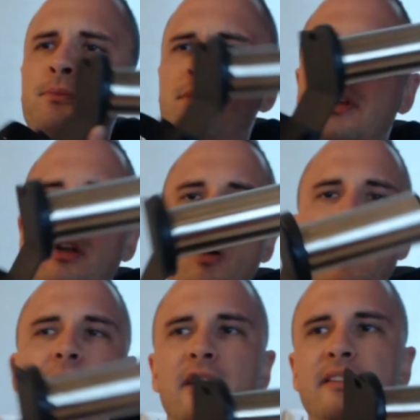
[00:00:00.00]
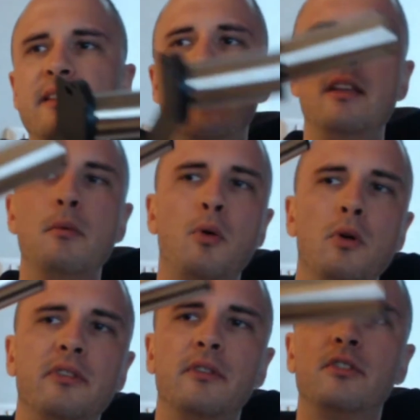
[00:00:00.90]
You know, we understand the
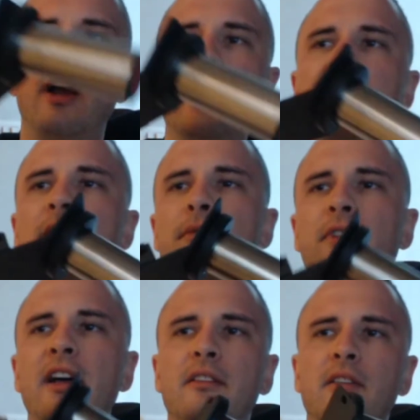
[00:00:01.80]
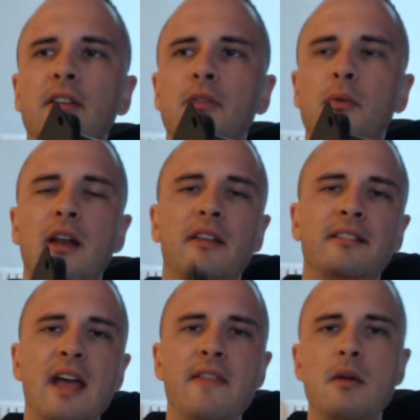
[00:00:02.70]
importance of training hip flexors. We
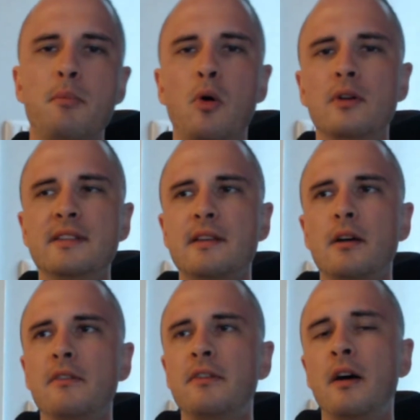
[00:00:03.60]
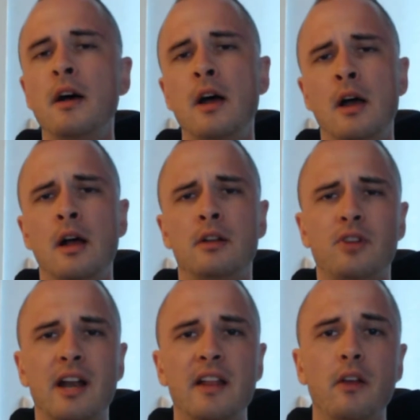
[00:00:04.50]
understand the importance of
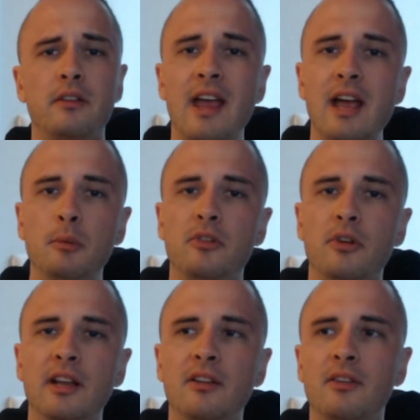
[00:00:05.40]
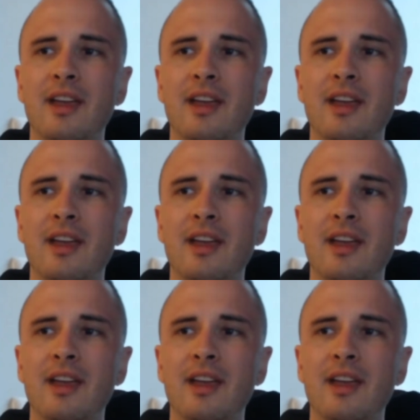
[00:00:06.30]
training those hamstrings.